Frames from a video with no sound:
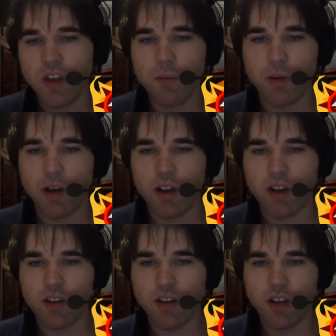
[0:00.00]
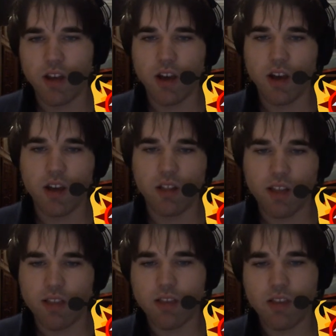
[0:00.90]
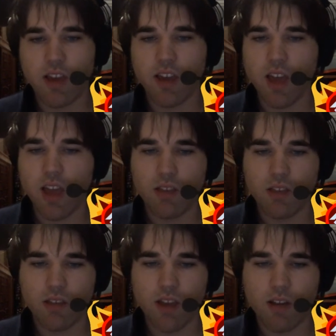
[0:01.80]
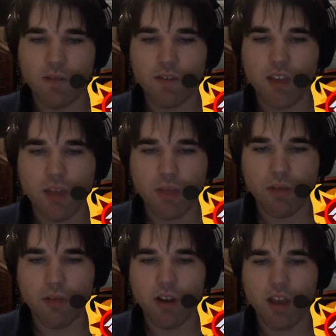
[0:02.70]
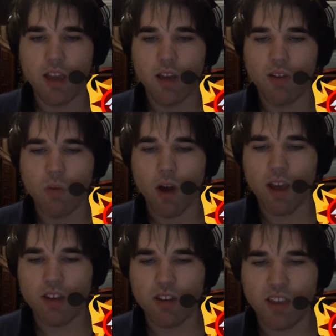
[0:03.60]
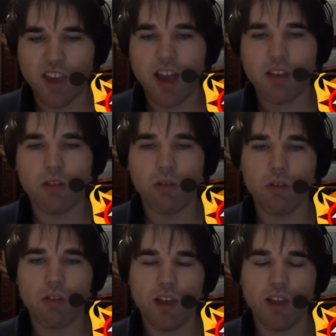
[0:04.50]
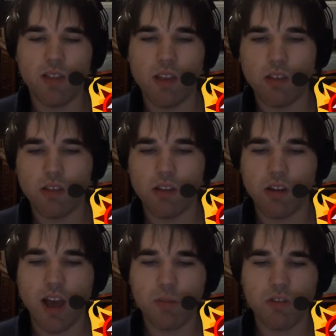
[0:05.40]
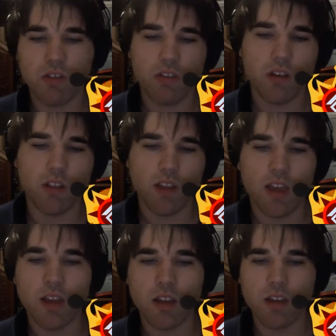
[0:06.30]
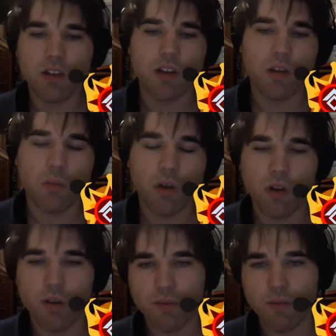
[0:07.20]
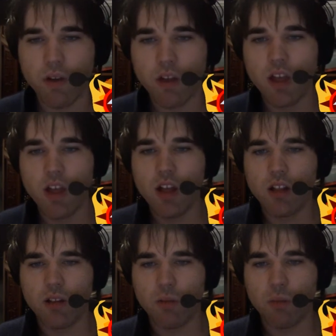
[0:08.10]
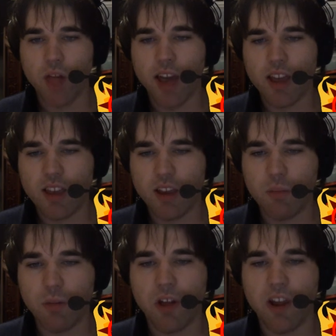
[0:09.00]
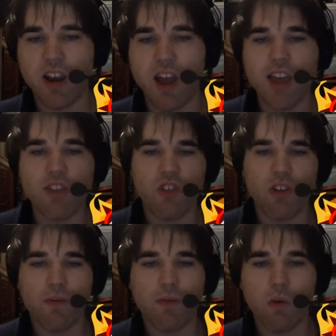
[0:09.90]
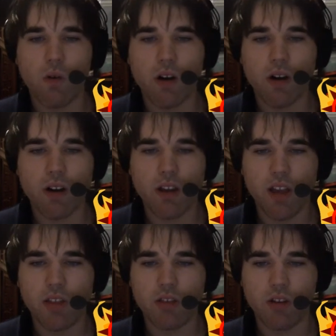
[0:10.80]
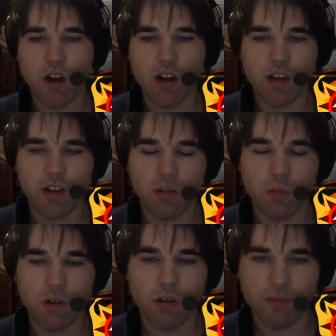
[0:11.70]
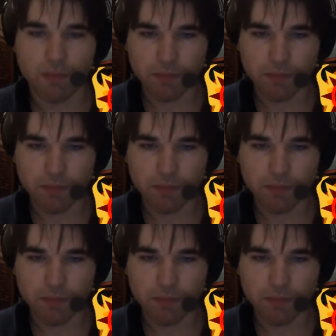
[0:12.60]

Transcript: But let's say instead of d3, white castles. And this is an absolutely good move. Black can play knight g4. It's not a good move.